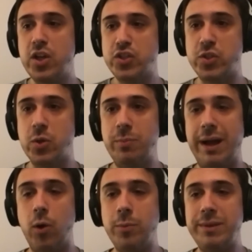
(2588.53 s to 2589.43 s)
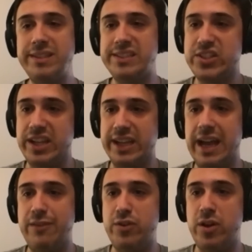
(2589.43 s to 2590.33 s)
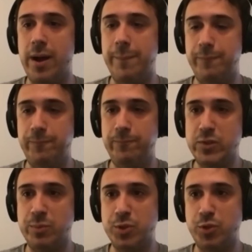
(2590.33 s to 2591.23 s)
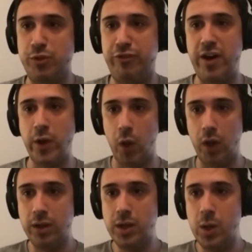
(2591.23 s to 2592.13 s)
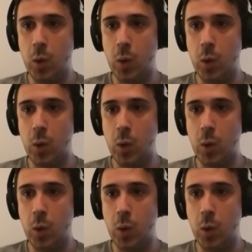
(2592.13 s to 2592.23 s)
So by all means, just like have some sort of funnel